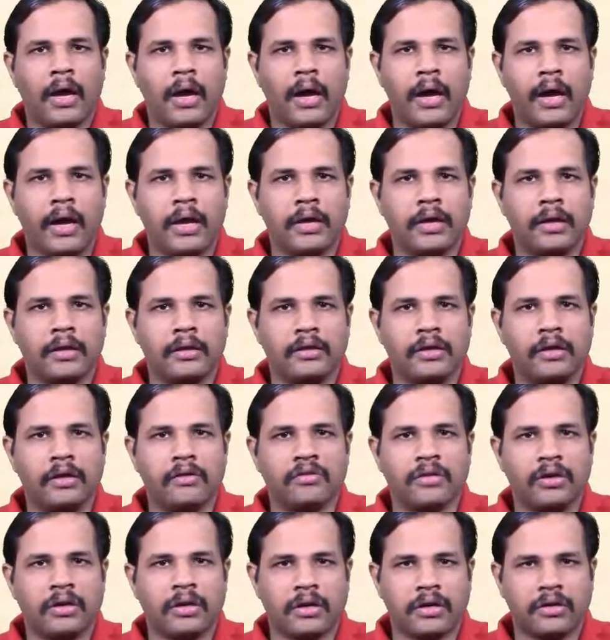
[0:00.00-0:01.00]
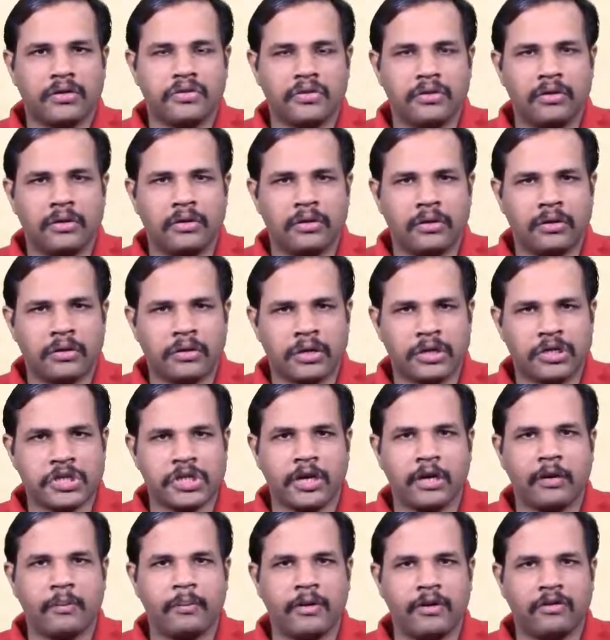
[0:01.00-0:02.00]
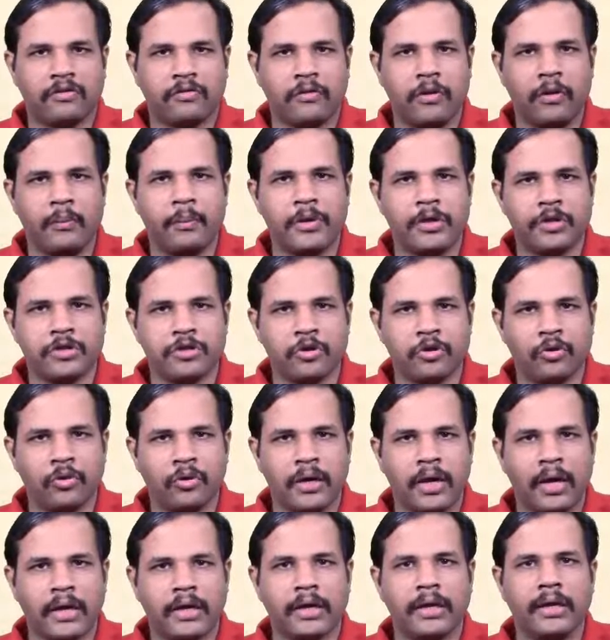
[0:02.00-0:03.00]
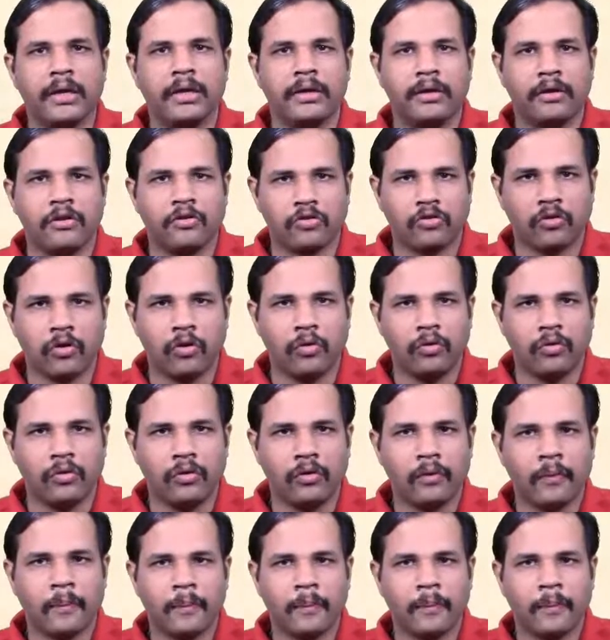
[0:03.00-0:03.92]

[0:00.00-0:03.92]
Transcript: and these treasury bills will be issued at a discount